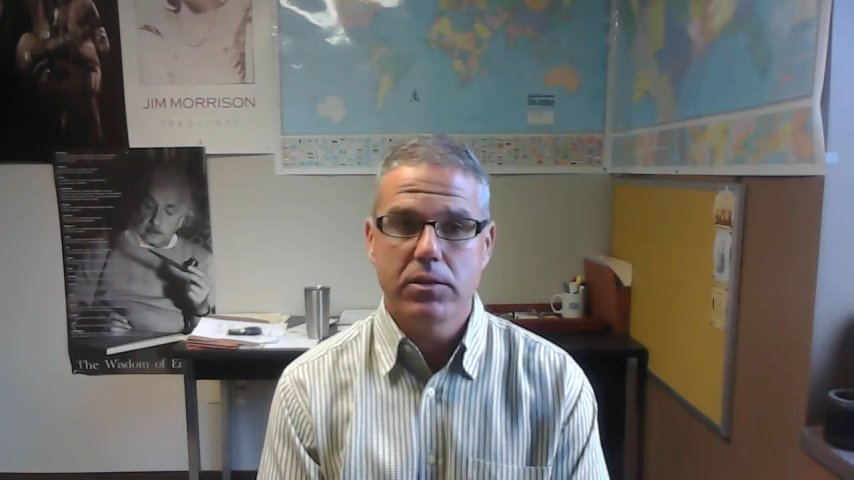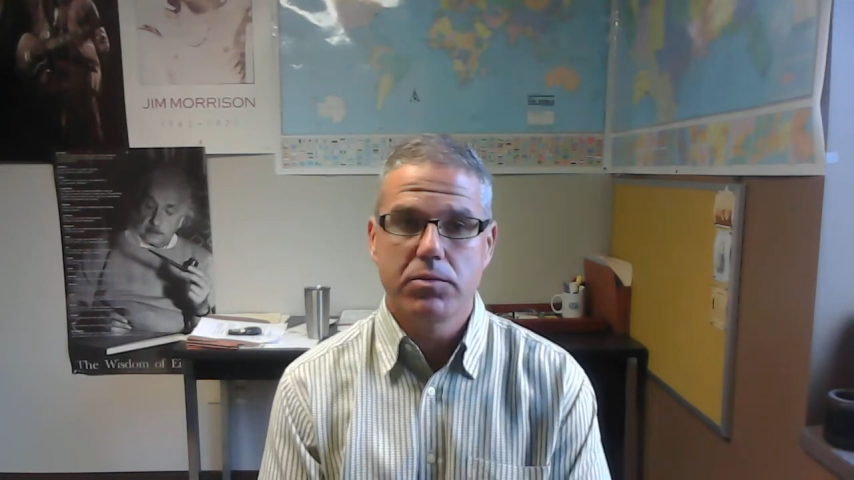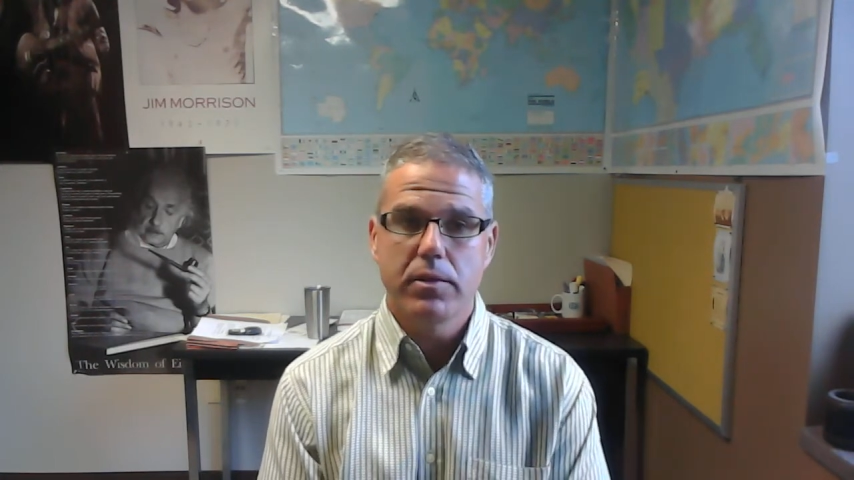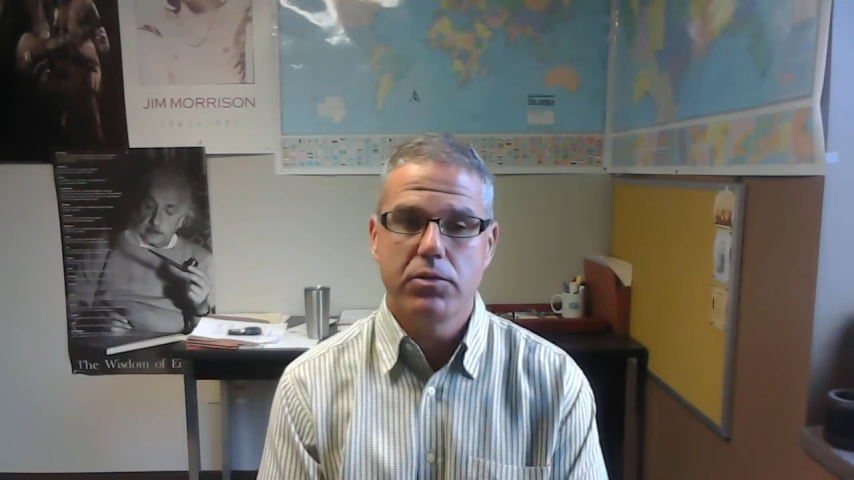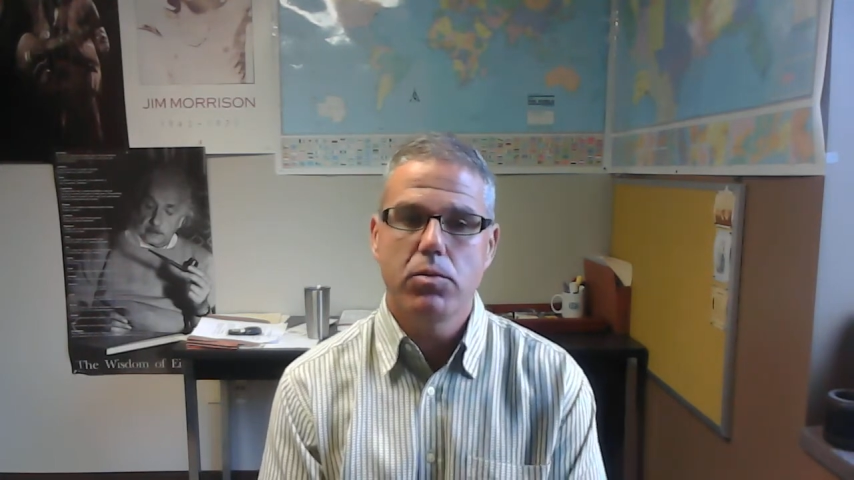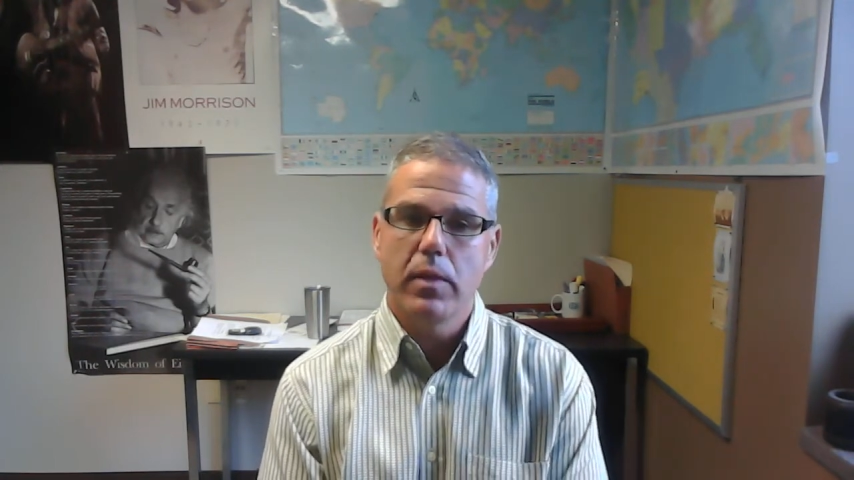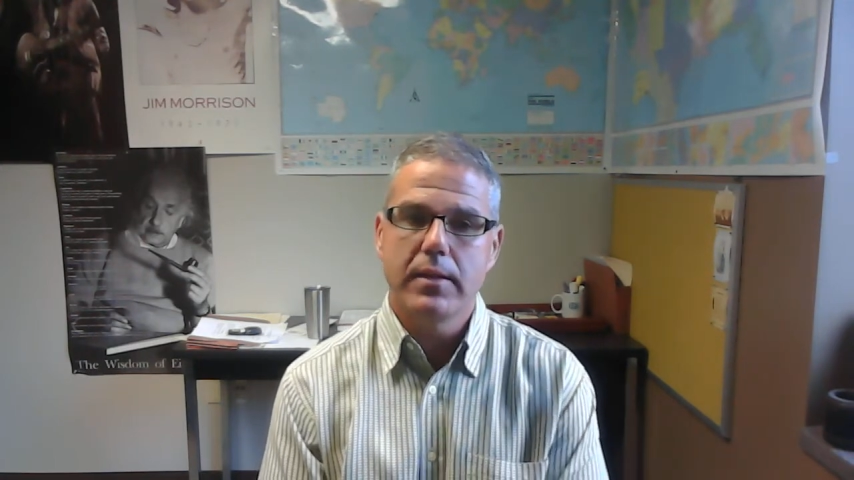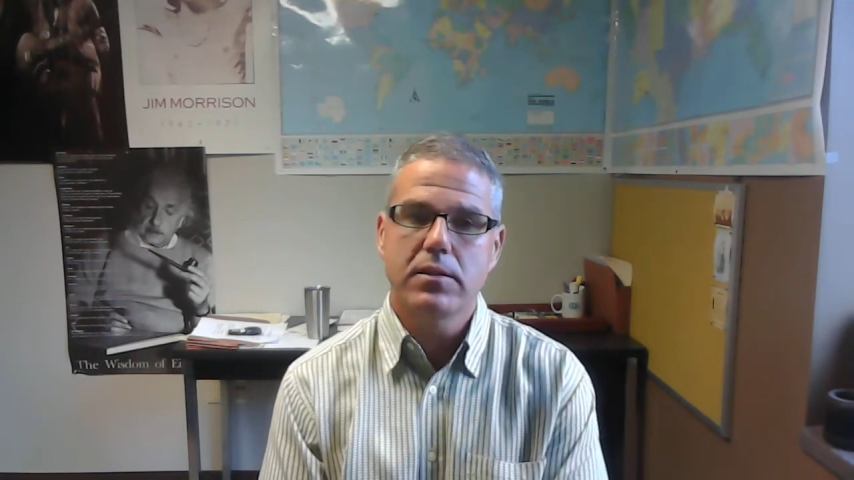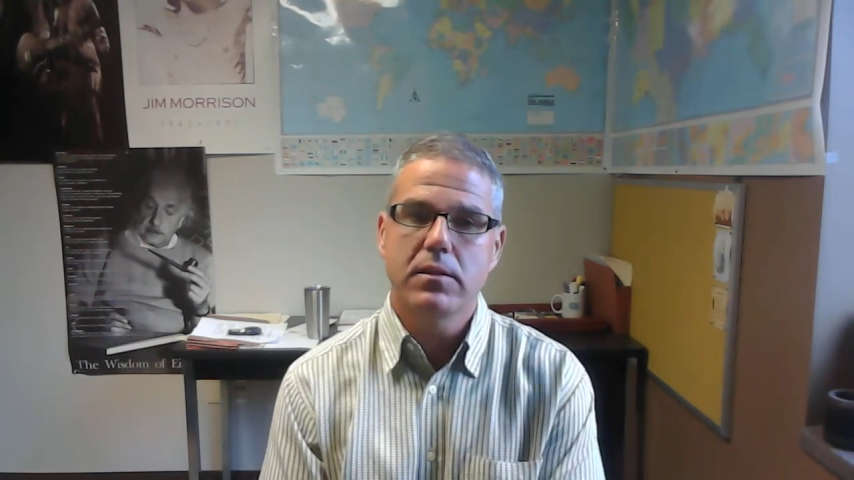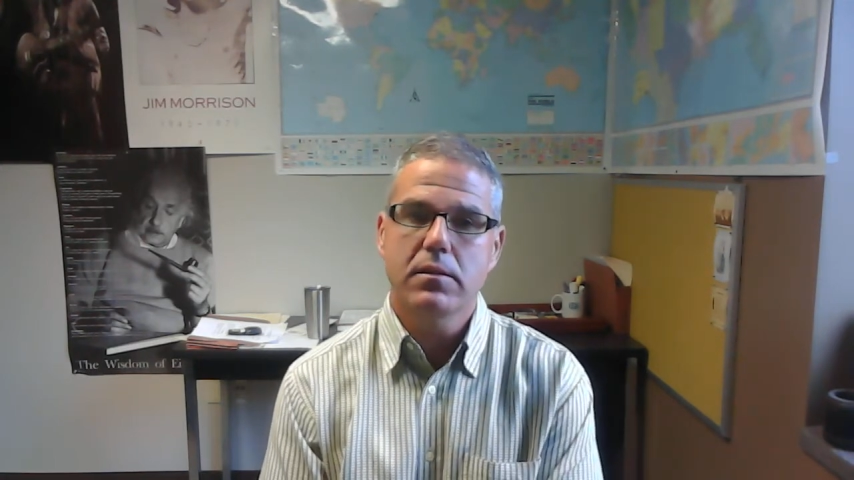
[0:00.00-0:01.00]
there's really two
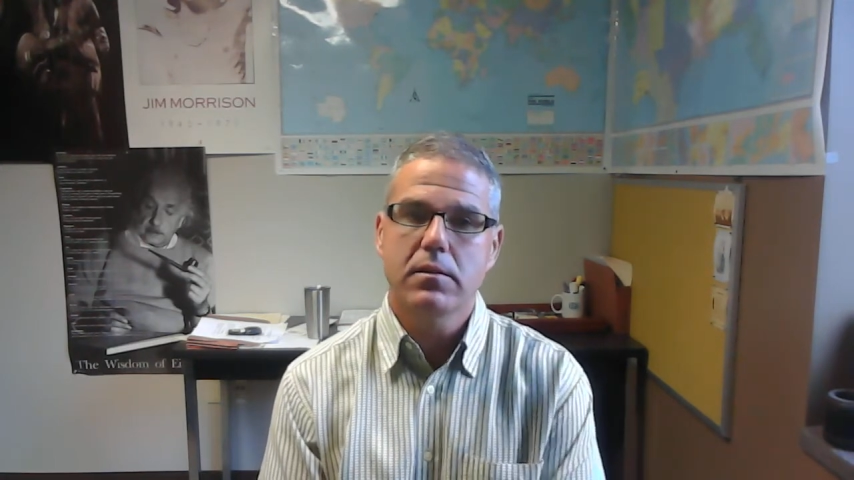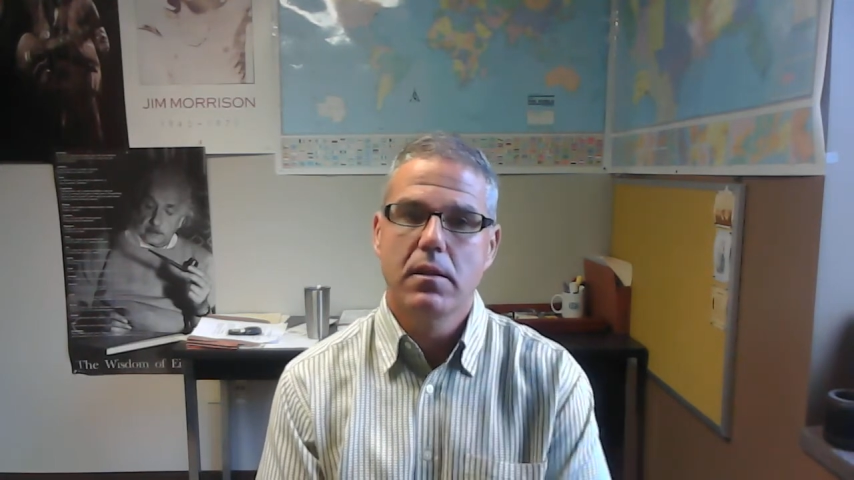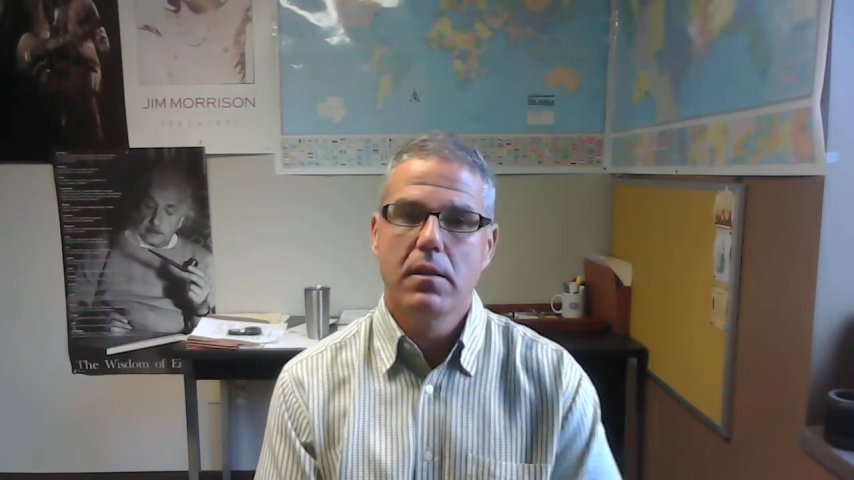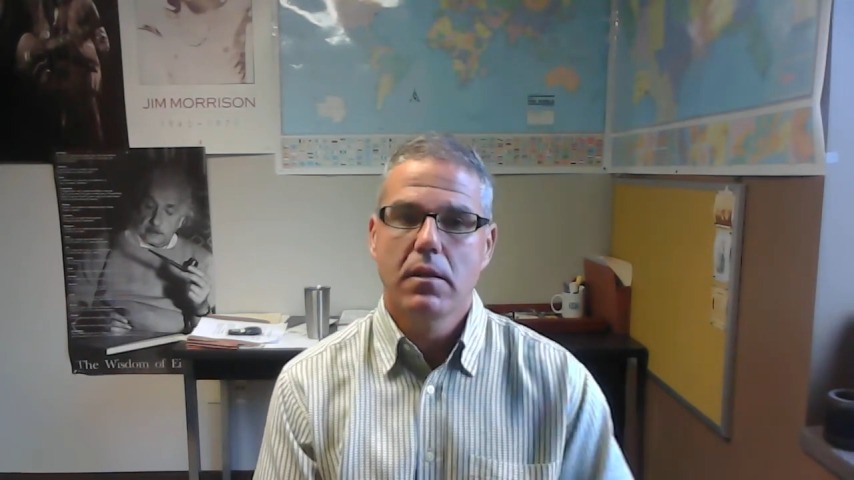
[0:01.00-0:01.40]
lenses.